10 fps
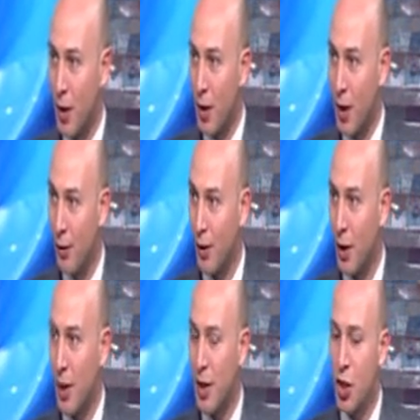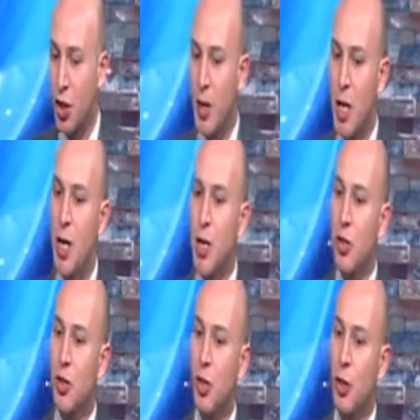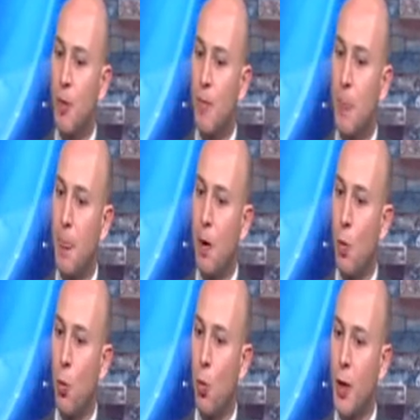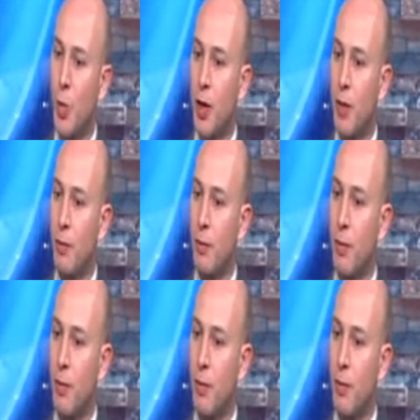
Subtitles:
life here in Egypt. So when we're